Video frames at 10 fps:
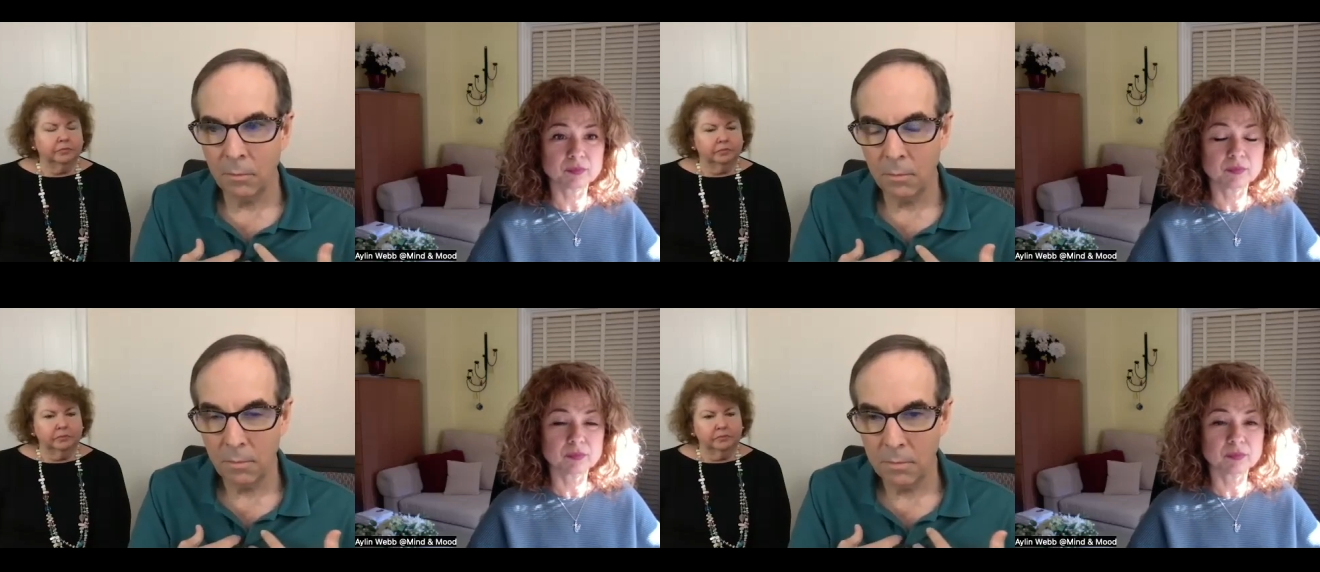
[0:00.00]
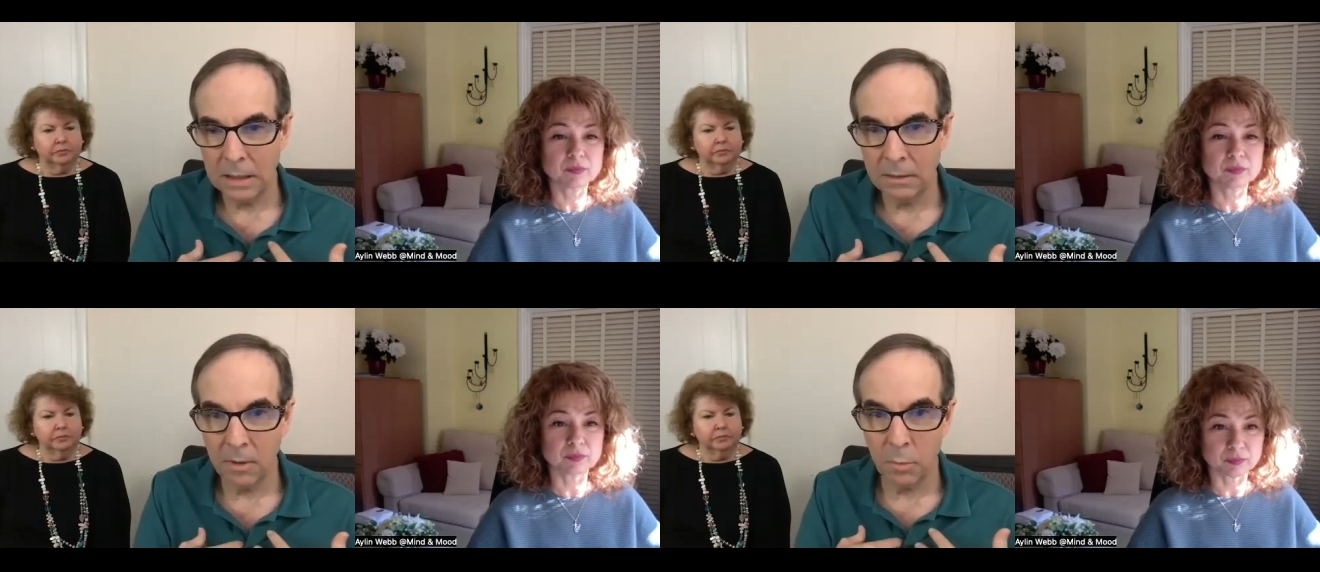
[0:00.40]
Speaker 1: the,
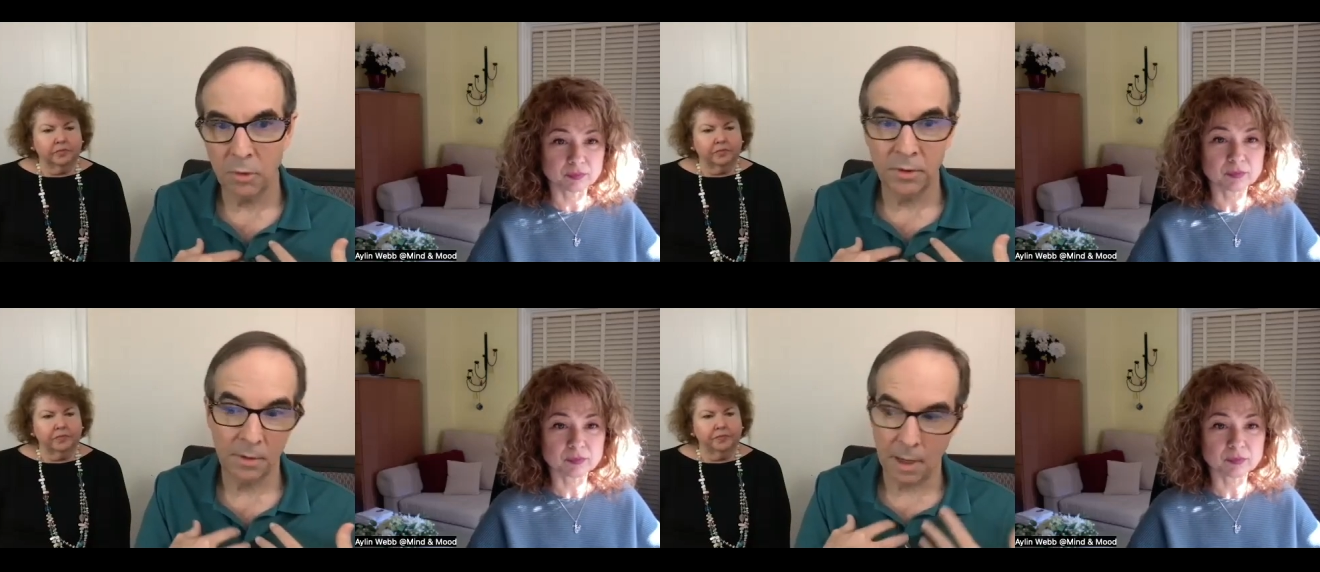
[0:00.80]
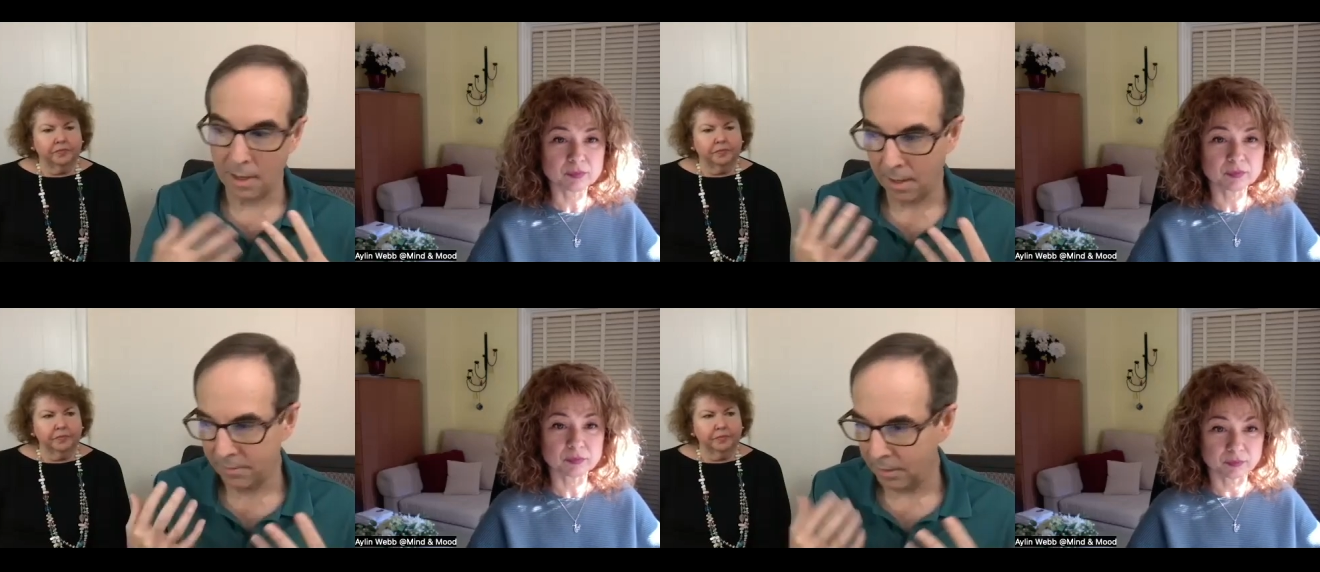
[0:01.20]
the person I,
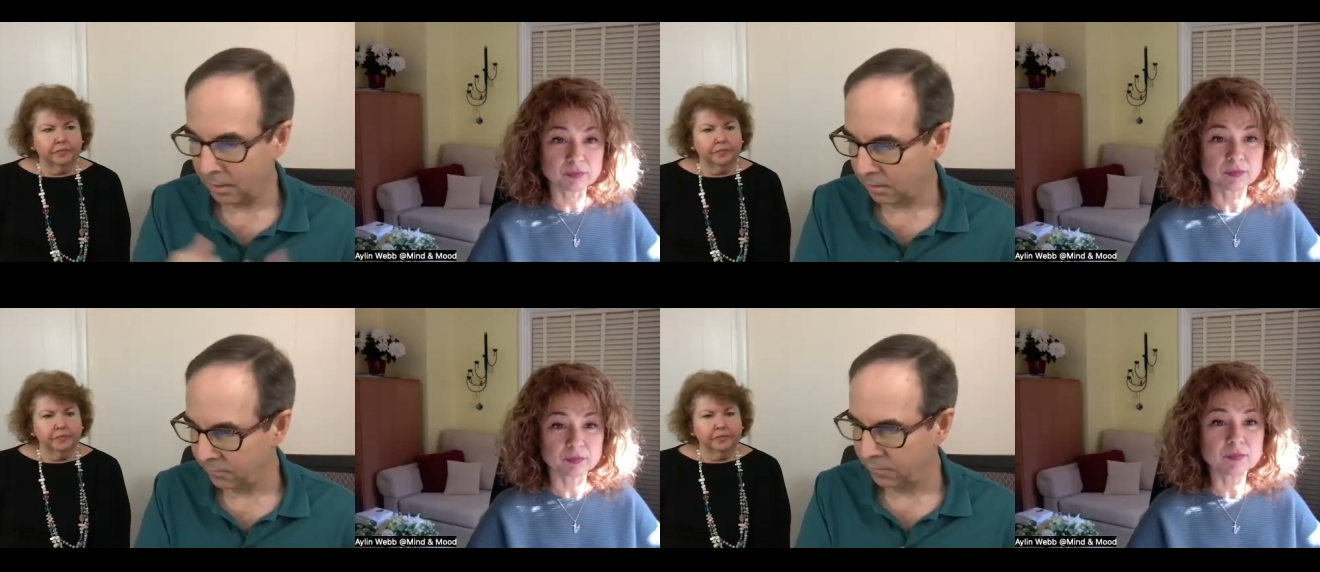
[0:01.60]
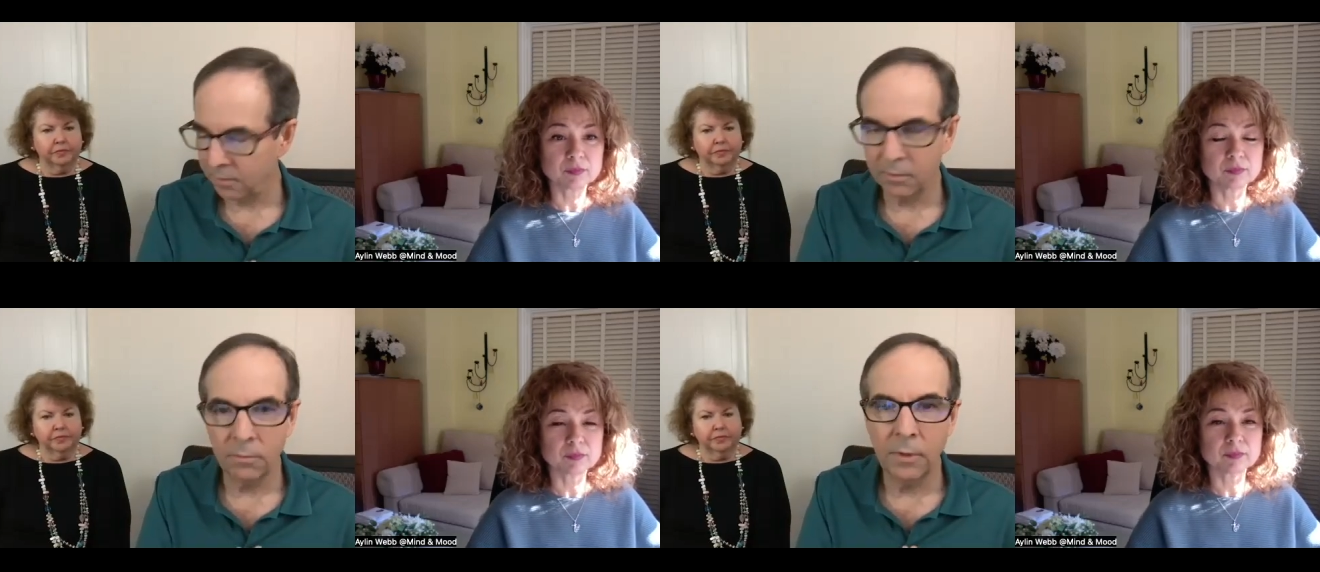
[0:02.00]
I think of
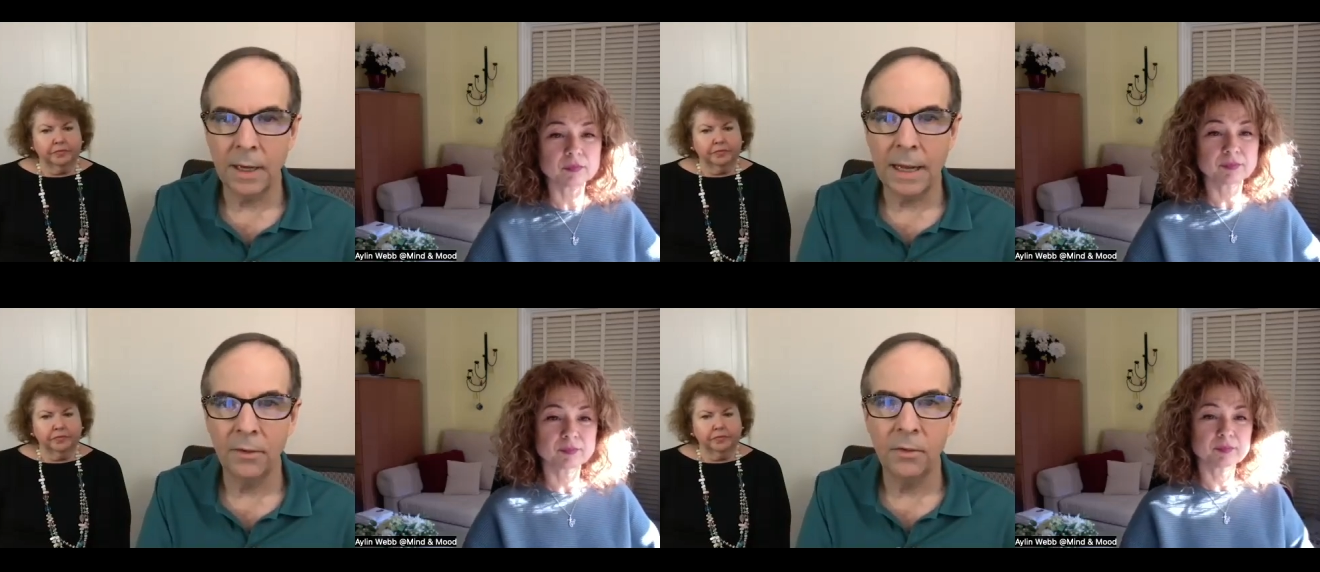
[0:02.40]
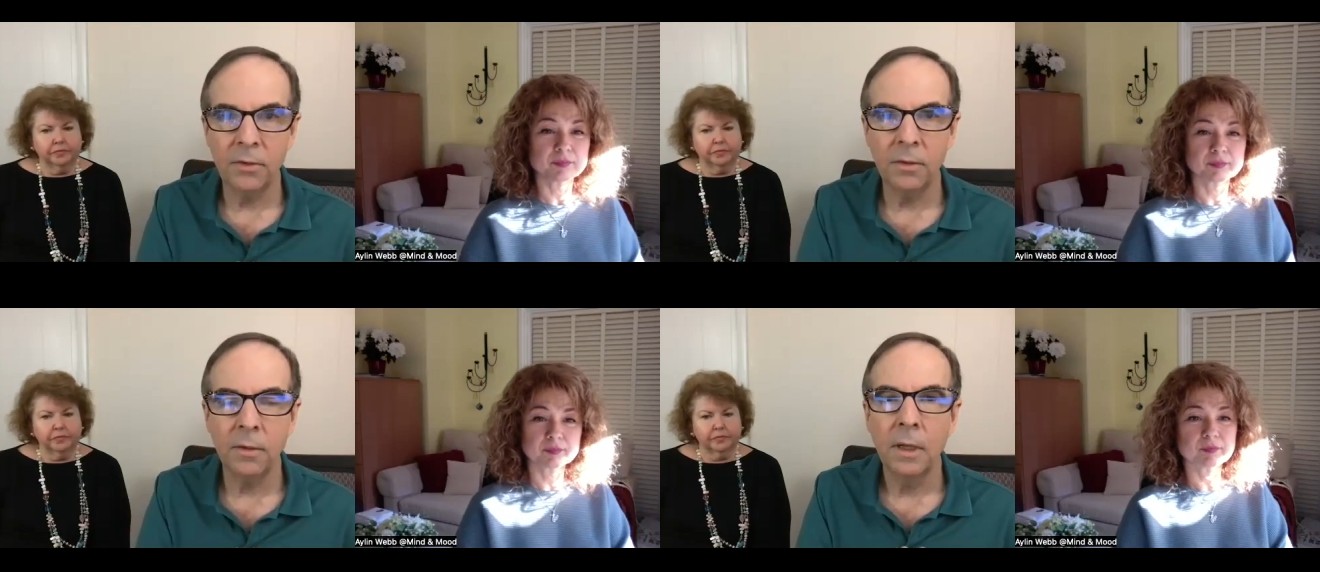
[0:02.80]
that has
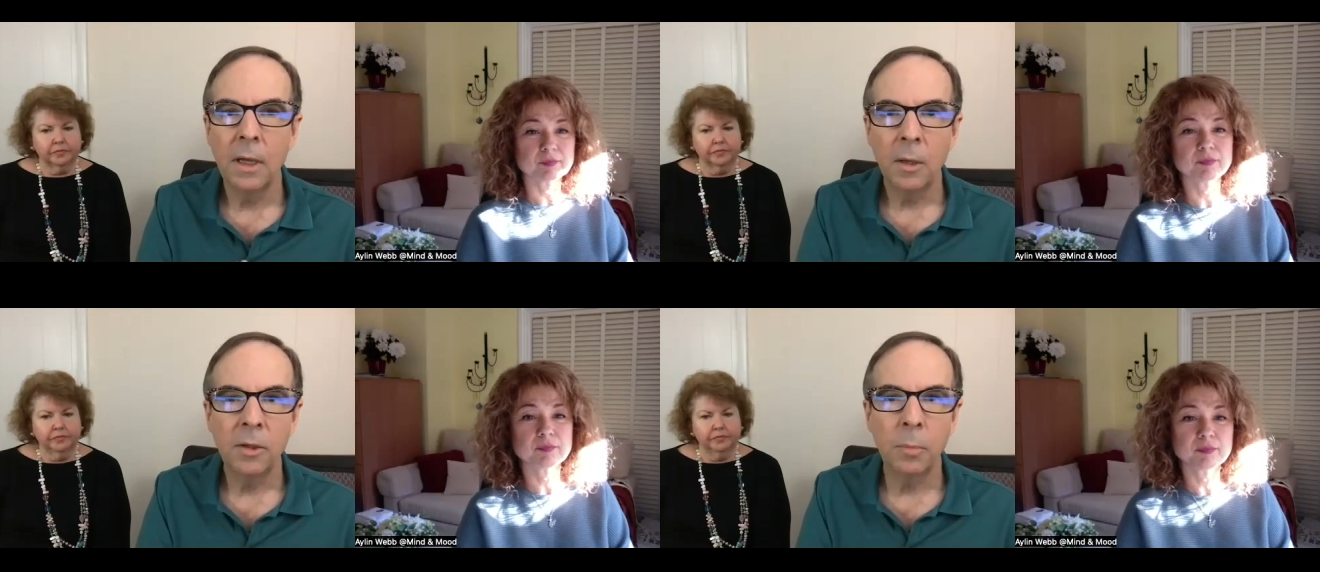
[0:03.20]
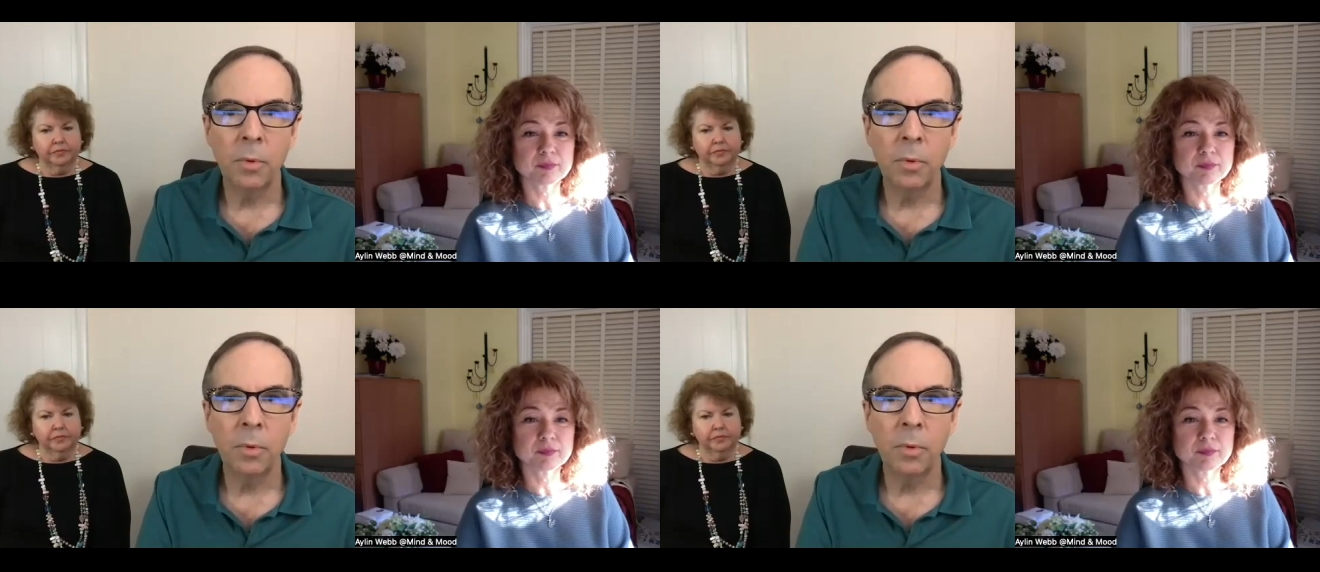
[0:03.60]
the